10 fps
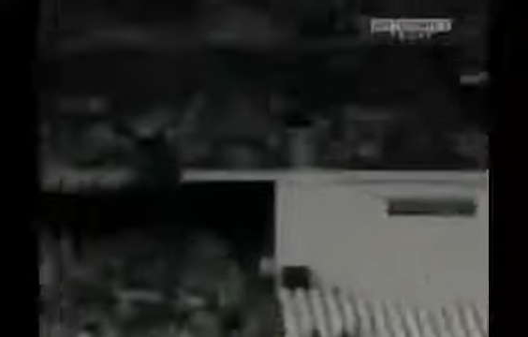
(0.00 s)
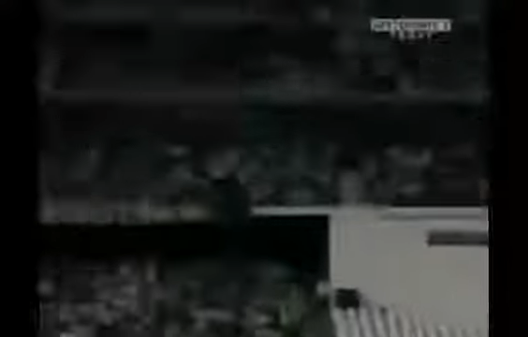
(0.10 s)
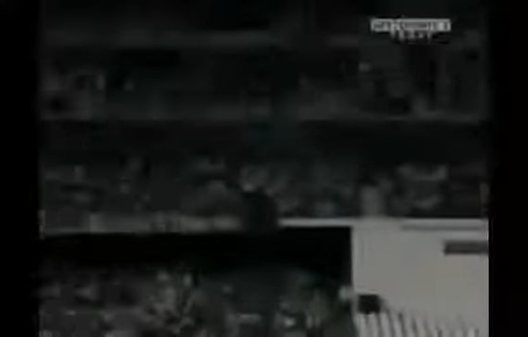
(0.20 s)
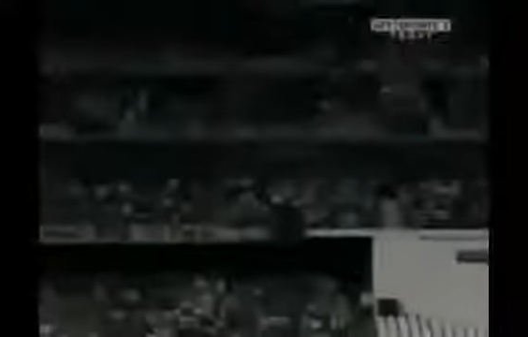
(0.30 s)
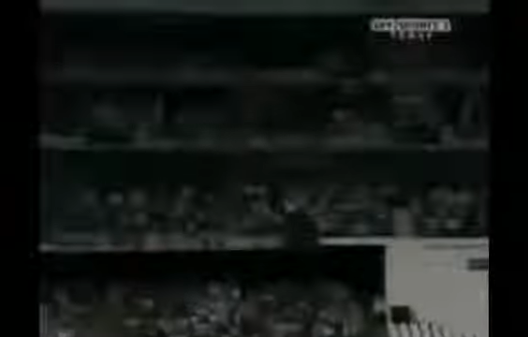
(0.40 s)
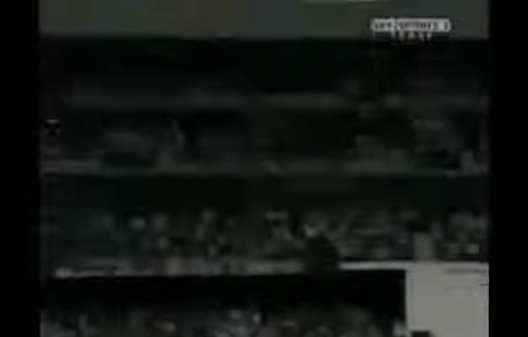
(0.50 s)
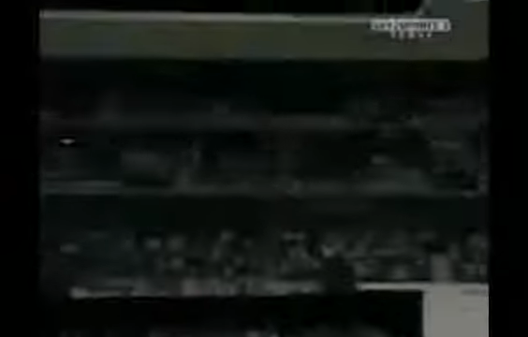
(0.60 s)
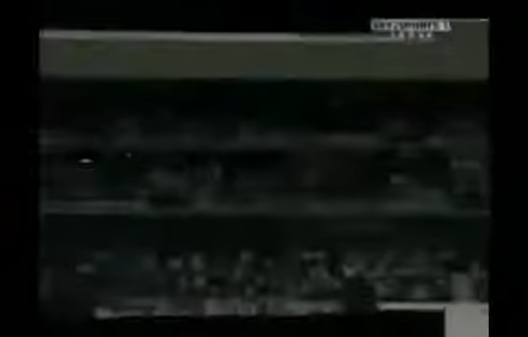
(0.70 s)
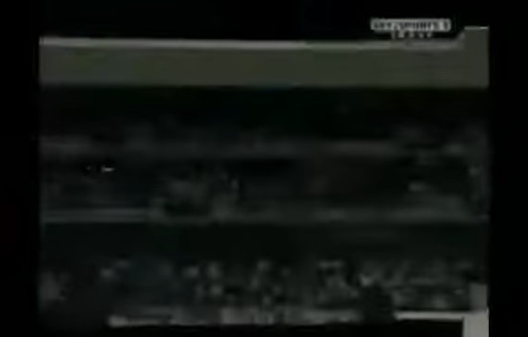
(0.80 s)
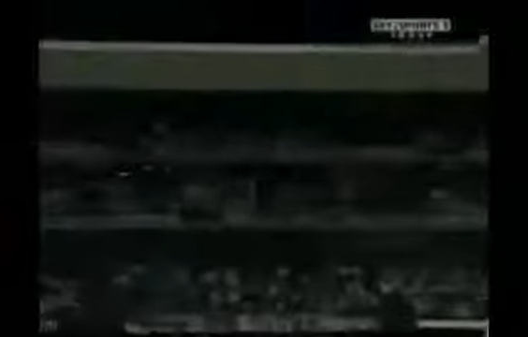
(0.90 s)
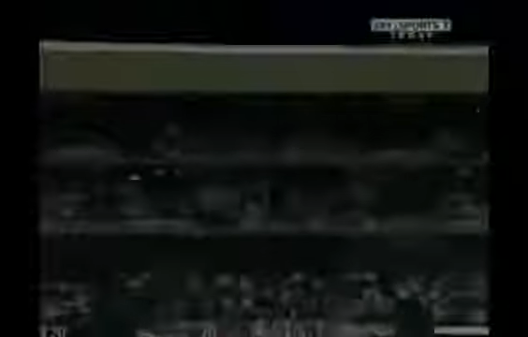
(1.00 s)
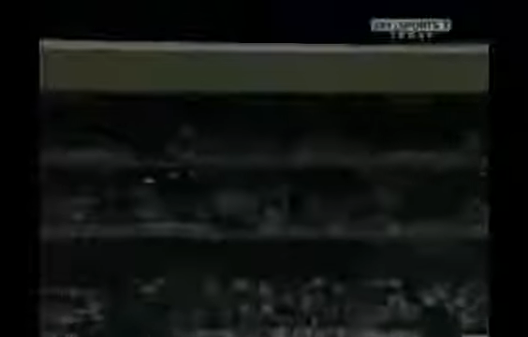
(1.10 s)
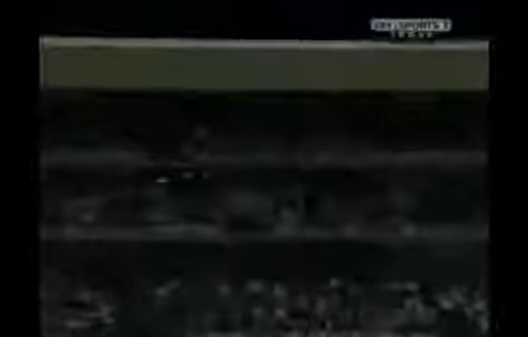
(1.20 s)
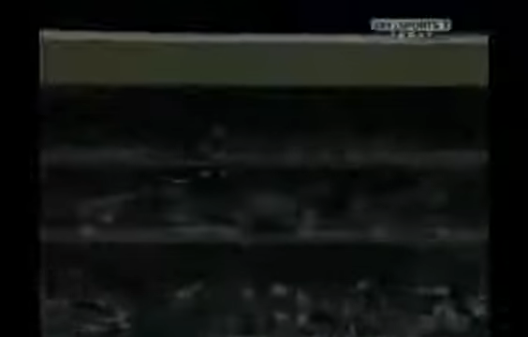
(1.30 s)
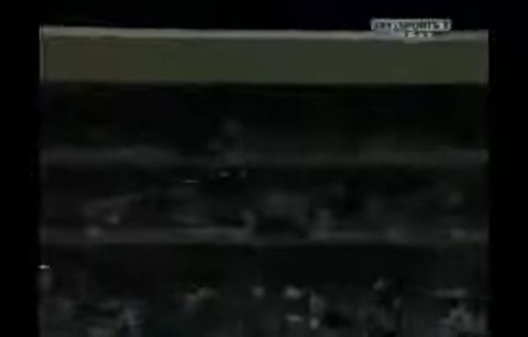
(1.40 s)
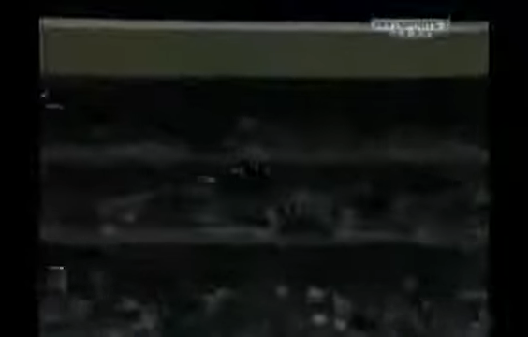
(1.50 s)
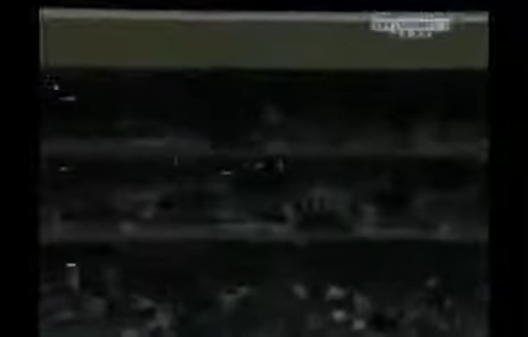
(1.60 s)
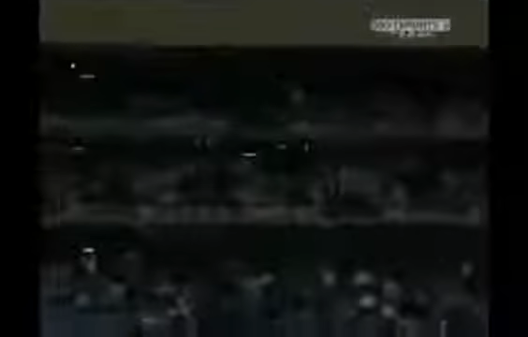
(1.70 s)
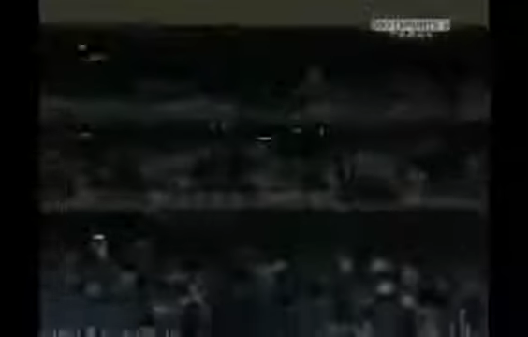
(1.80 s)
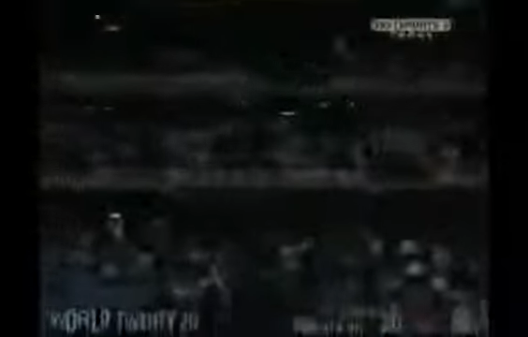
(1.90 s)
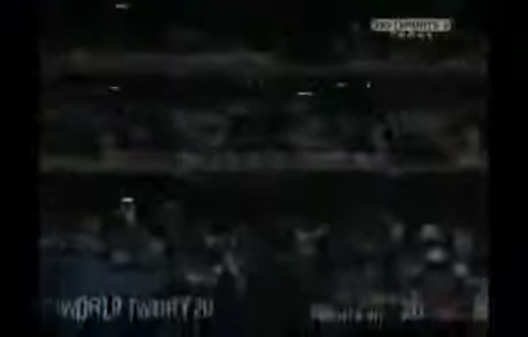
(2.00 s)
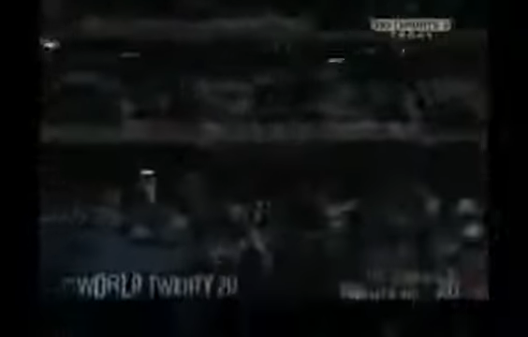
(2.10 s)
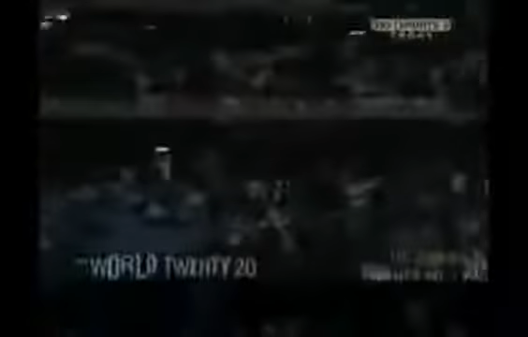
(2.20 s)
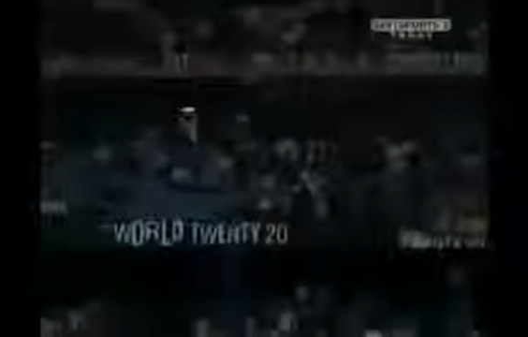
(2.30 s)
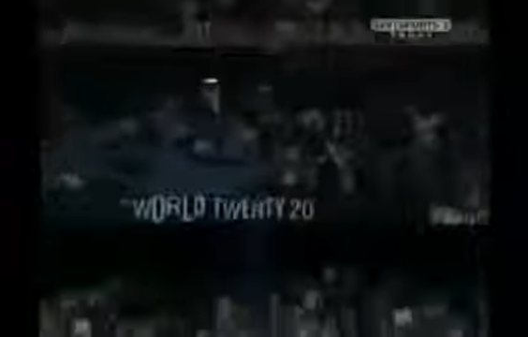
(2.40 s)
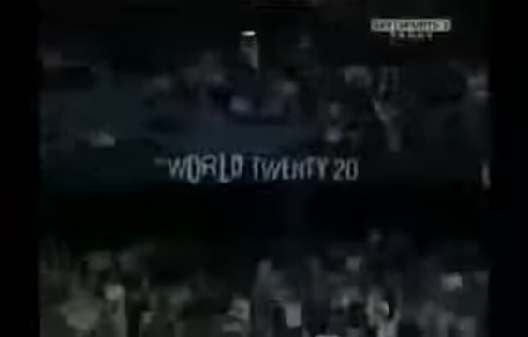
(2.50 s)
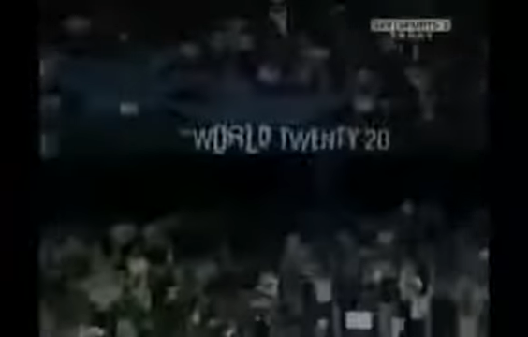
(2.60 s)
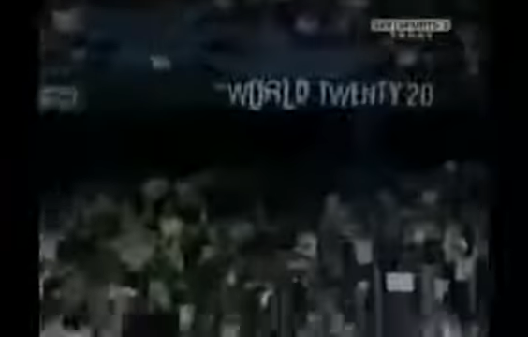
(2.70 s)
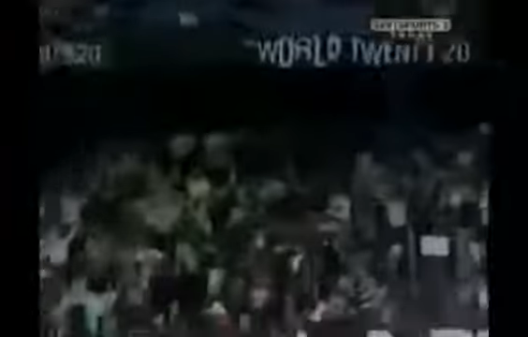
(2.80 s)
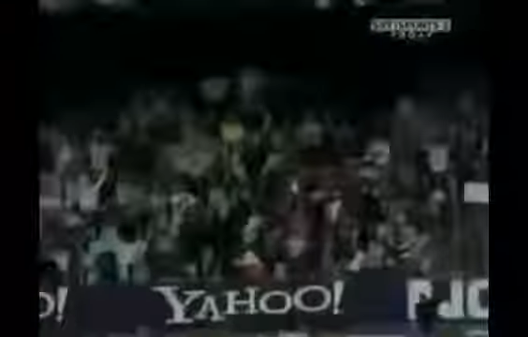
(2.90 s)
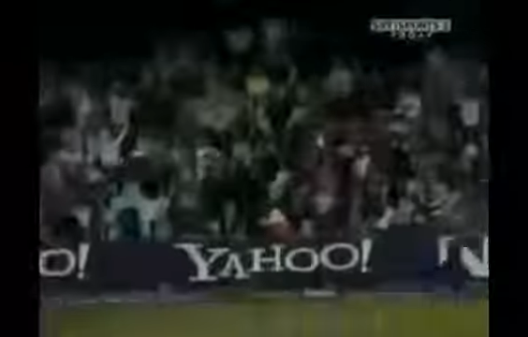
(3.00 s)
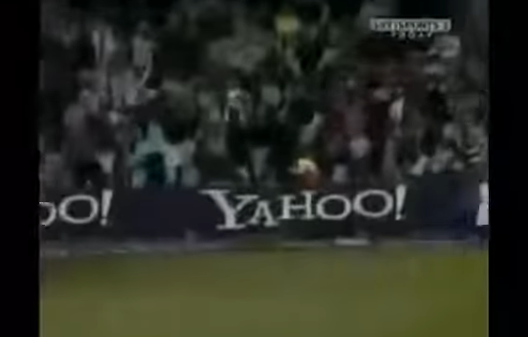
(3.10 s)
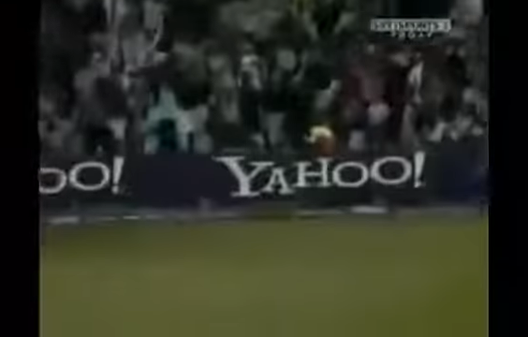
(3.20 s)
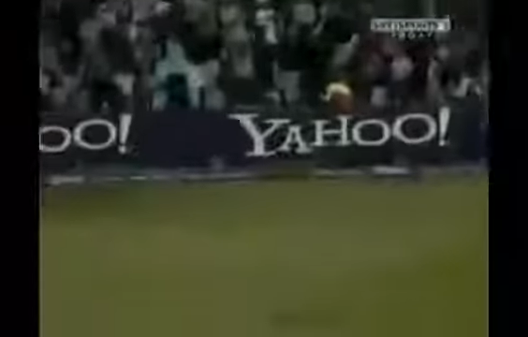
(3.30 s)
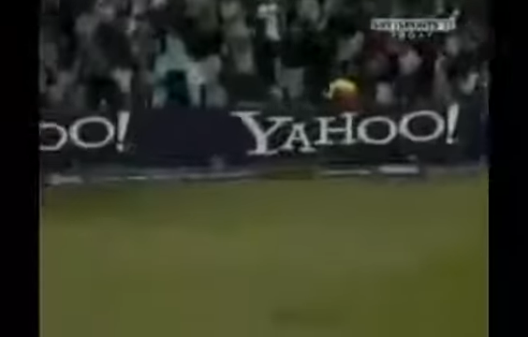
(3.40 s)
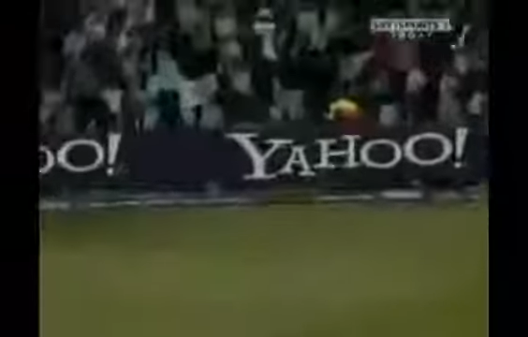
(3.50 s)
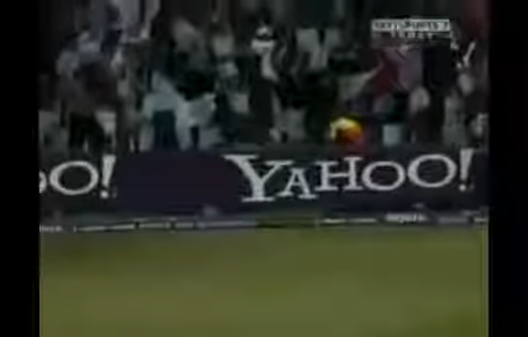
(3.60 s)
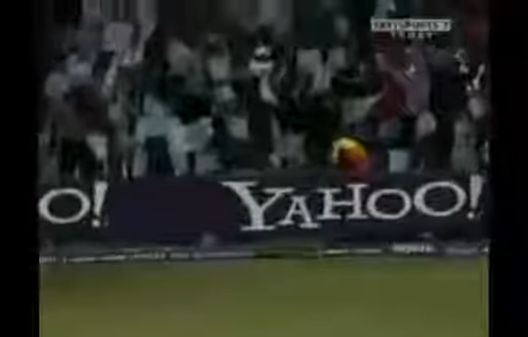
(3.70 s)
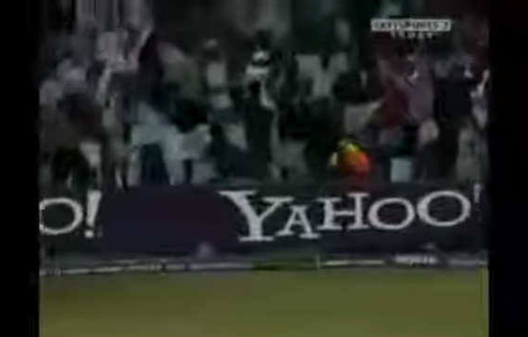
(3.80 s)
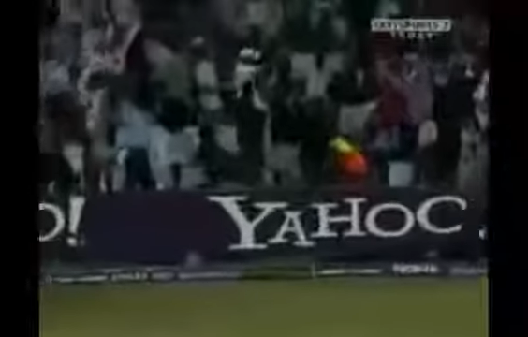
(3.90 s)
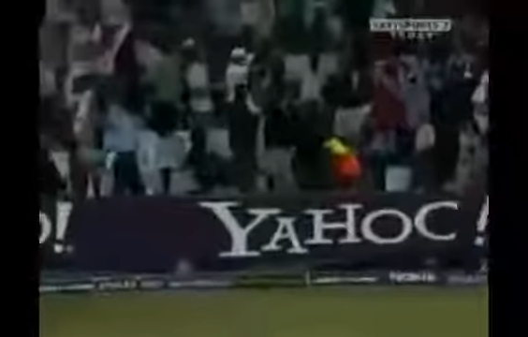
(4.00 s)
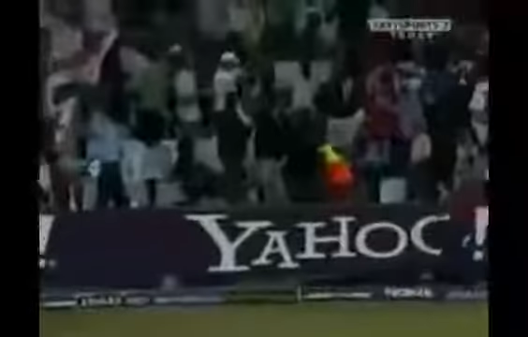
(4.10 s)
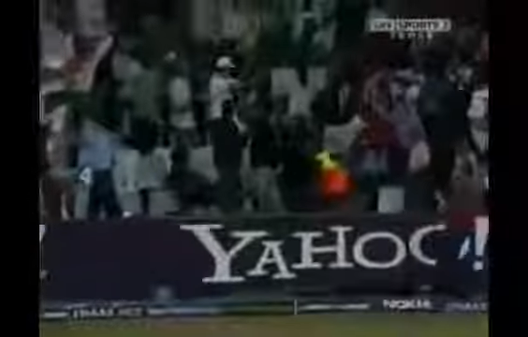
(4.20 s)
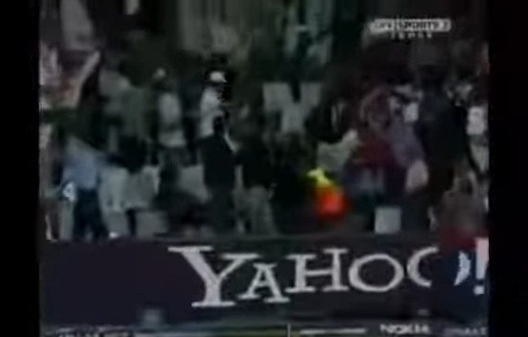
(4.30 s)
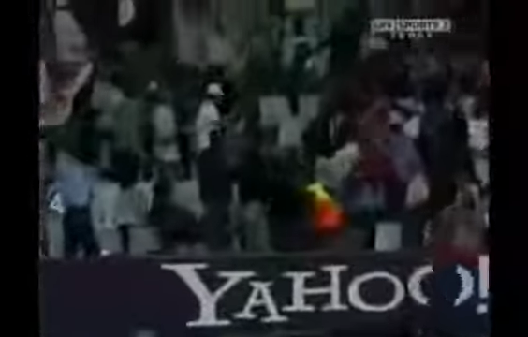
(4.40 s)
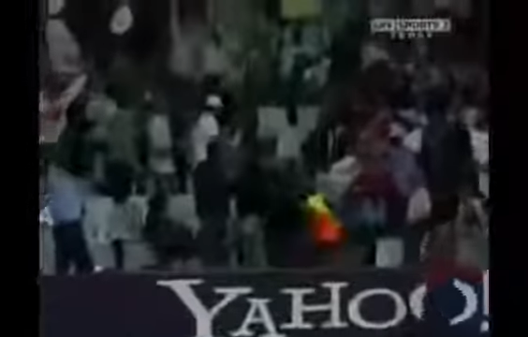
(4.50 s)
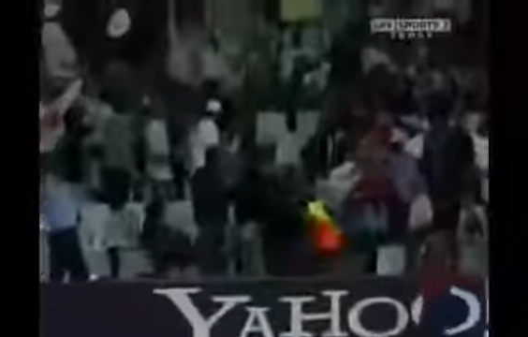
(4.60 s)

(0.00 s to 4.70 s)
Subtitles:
(no speaker visible)